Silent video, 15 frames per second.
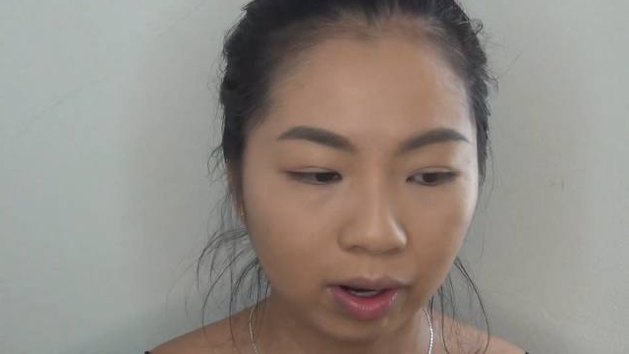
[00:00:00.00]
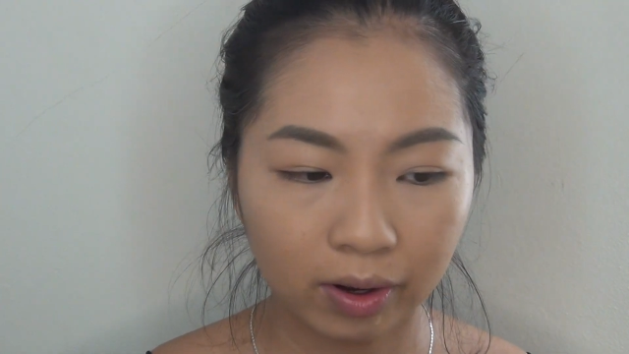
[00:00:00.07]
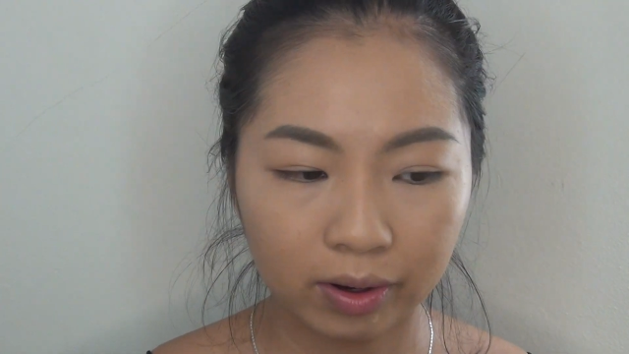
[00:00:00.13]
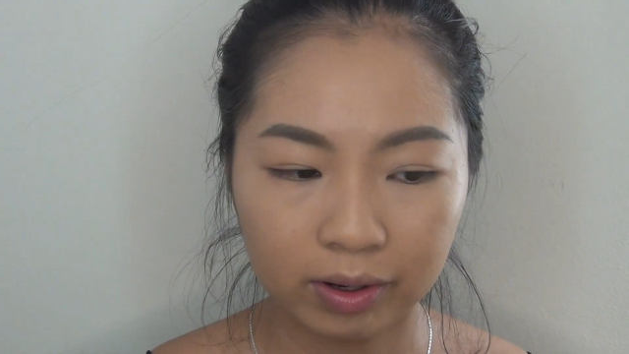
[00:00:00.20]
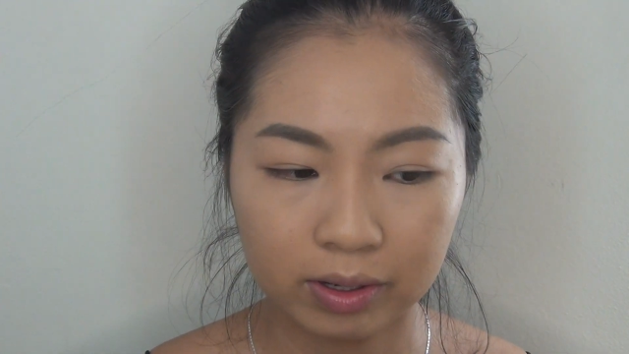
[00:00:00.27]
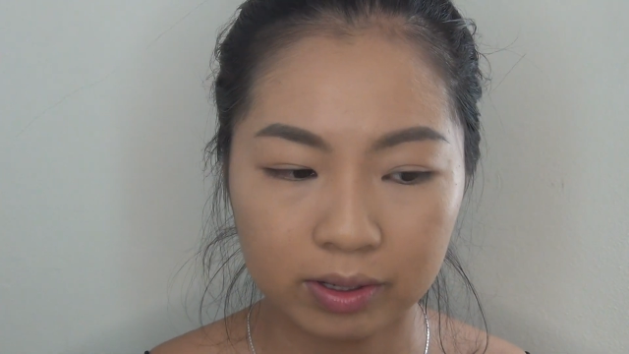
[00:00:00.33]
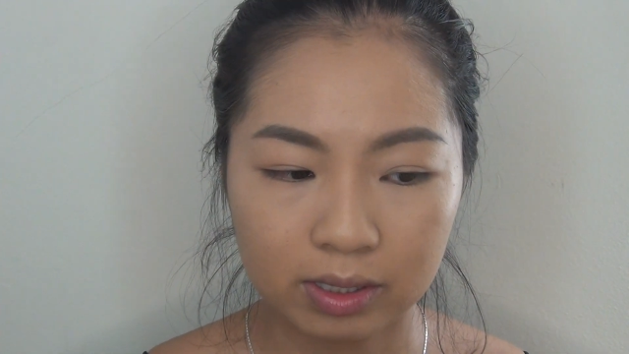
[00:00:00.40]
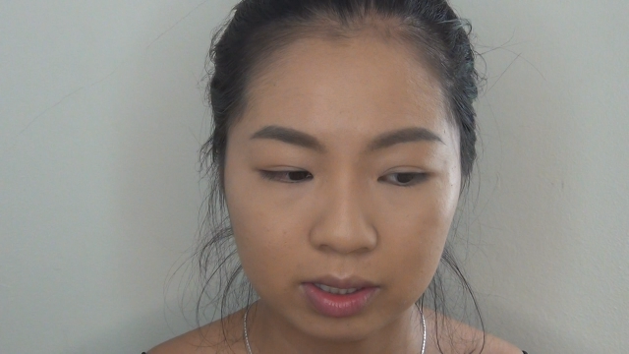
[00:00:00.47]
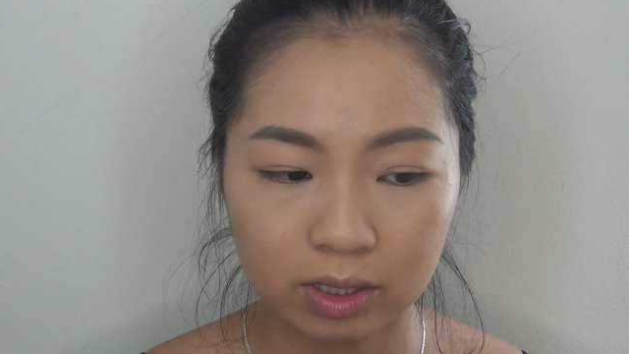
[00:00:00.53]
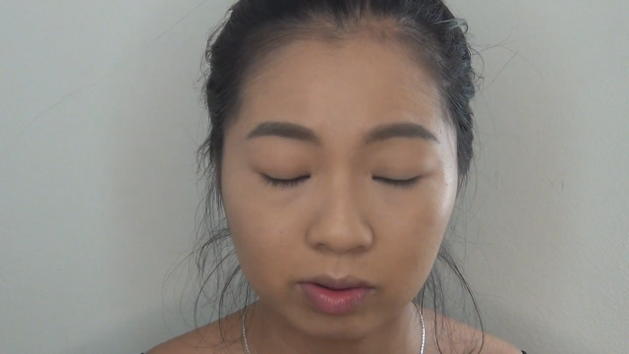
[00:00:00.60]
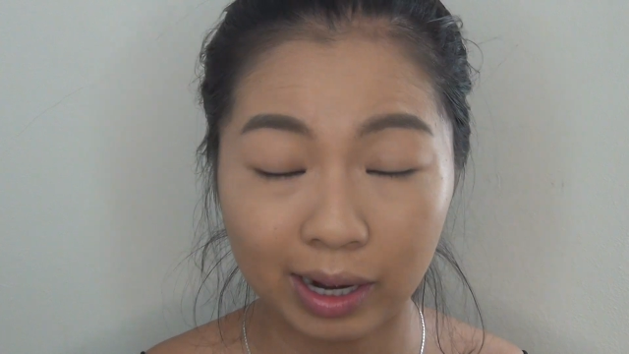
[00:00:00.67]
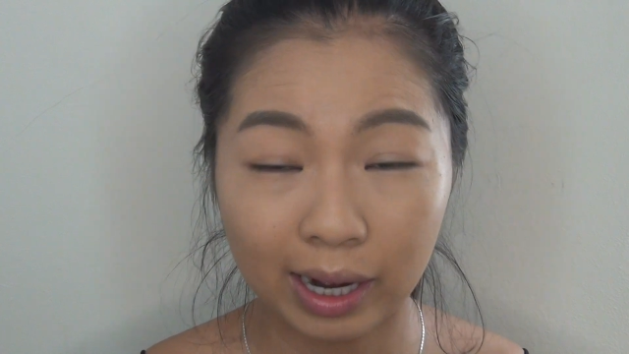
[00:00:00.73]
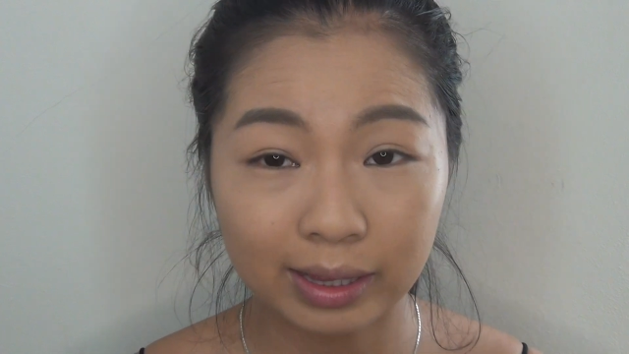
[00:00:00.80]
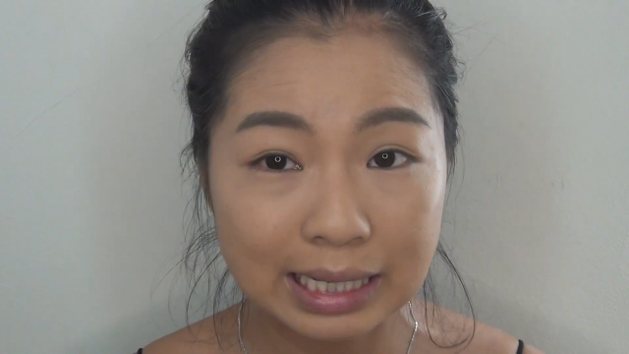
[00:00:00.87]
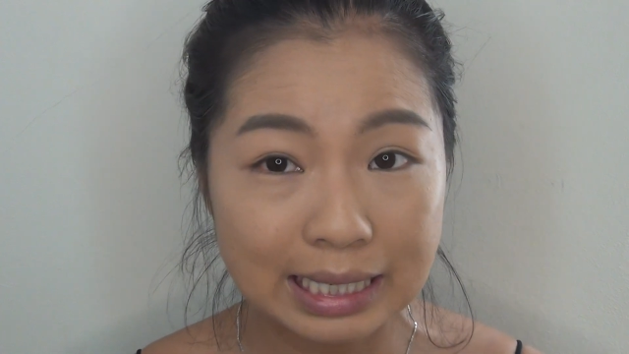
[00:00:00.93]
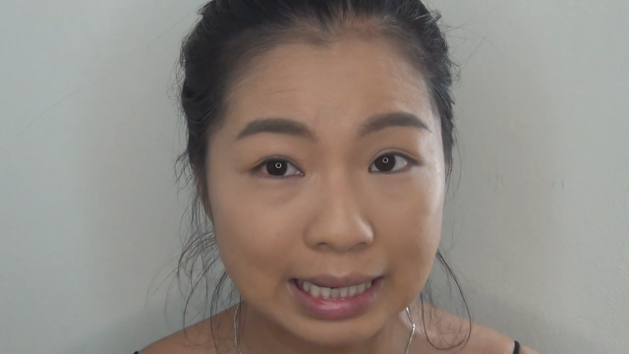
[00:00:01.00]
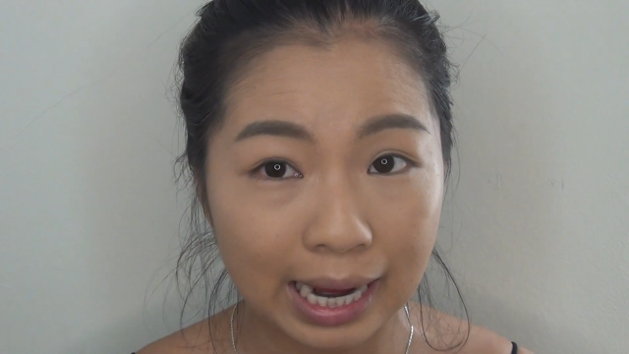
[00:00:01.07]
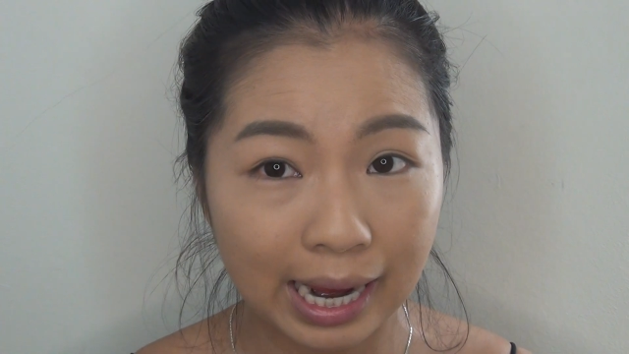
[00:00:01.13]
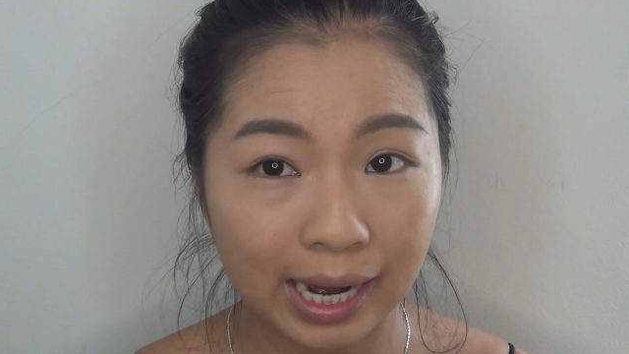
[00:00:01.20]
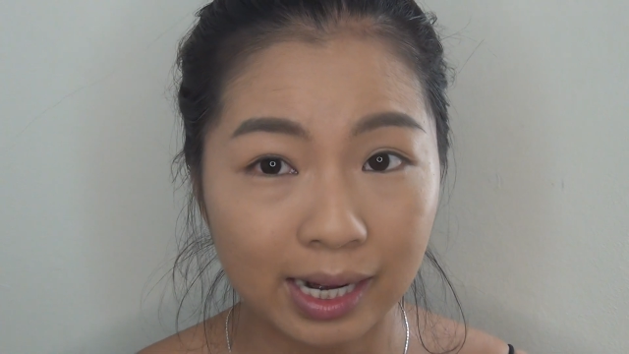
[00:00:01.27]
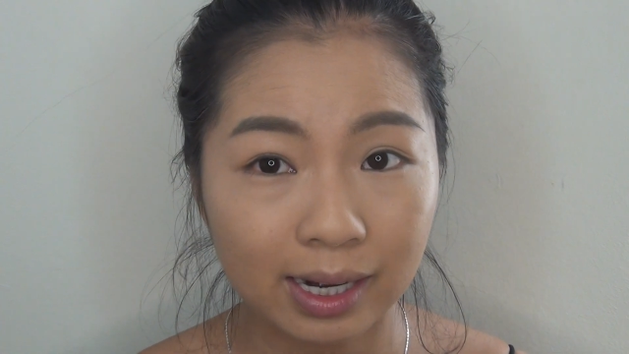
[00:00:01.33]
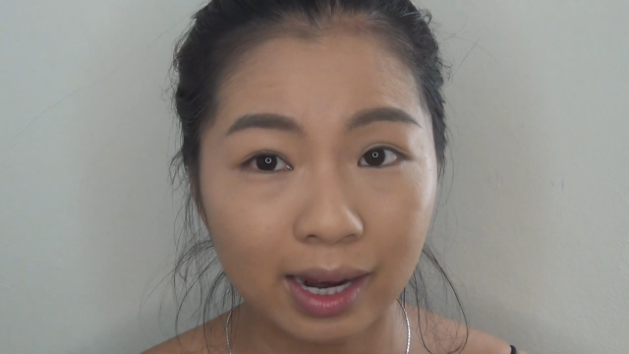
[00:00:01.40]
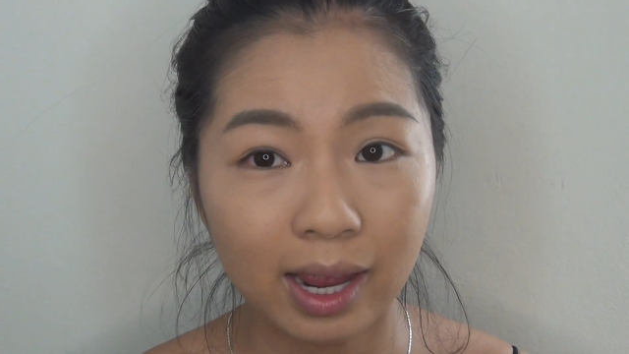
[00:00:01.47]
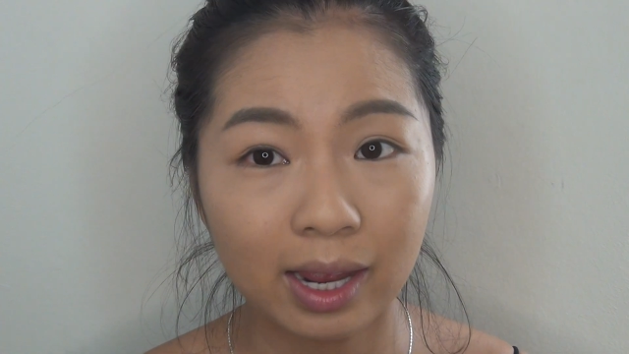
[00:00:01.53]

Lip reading: goes throughout the day,